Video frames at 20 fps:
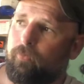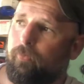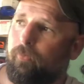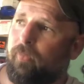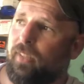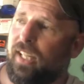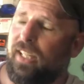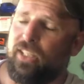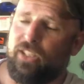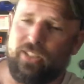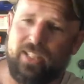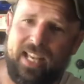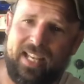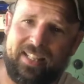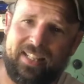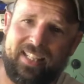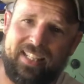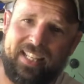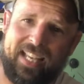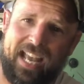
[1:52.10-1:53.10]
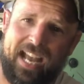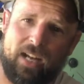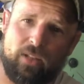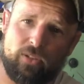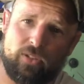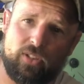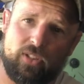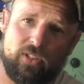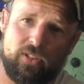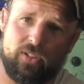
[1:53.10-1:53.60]
You take the
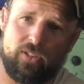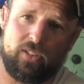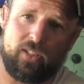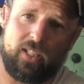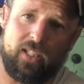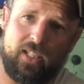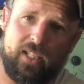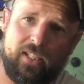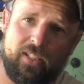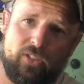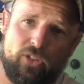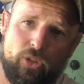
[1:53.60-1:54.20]
ounces in your